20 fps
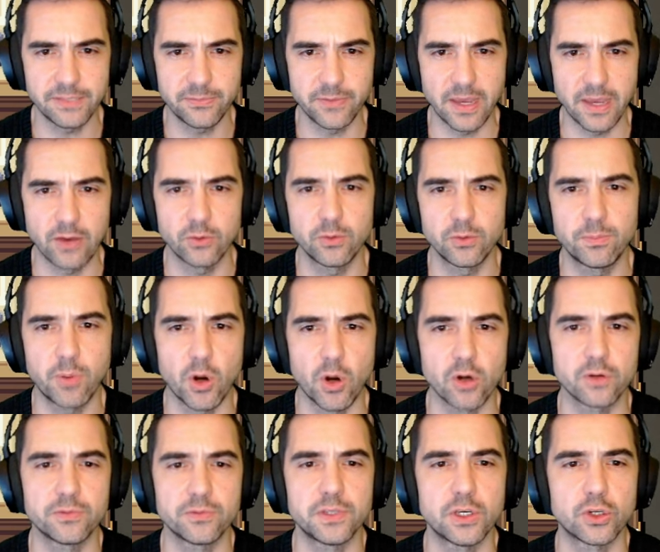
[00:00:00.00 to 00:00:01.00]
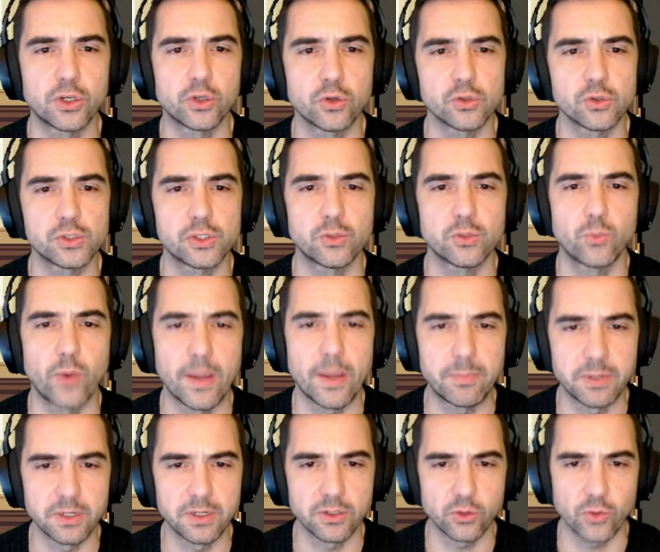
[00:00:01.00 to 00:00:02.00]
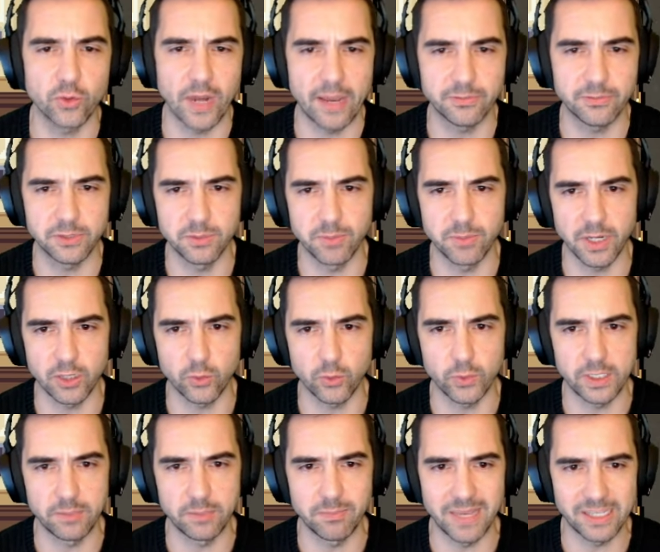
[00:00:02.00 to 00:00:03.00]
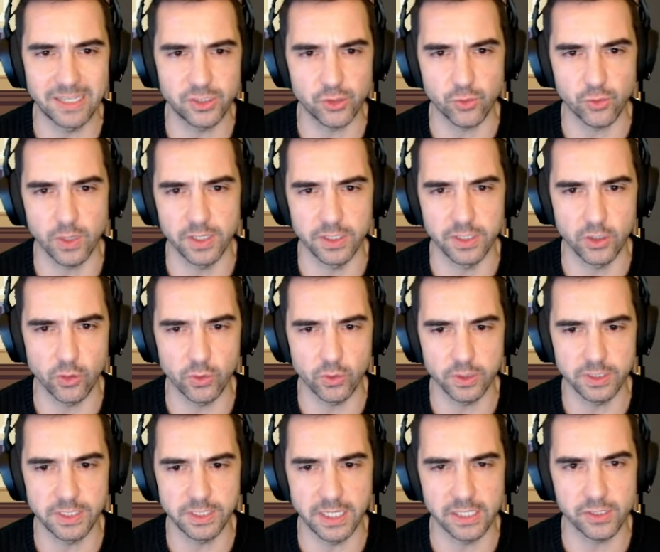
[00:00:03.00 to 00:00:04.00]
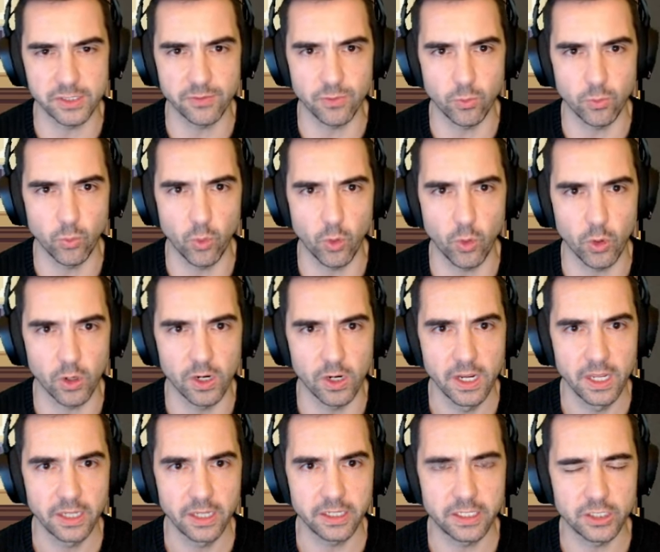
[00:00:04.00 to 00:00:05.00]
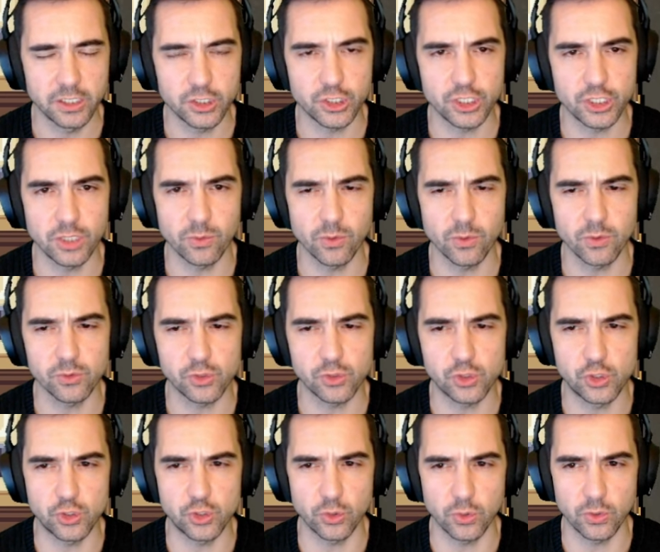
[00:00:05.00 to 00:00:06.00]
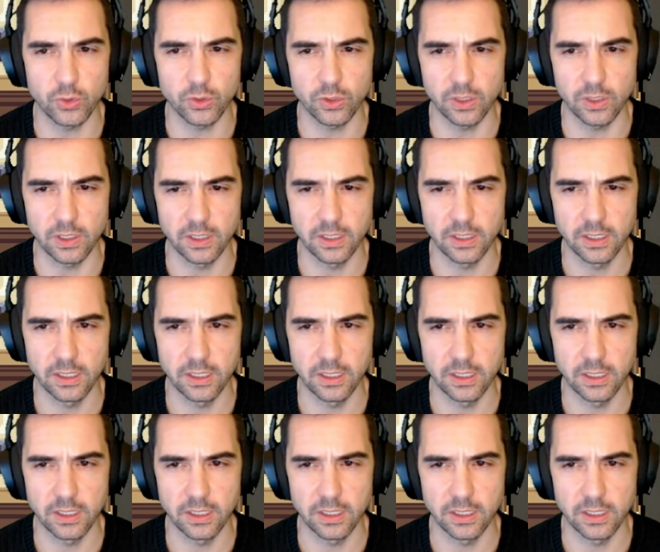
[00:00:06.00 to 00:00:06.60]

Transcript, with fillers: found part of the accursed weapon crafted by Queen Maestra in the early days of the war, Kinshiro's journal.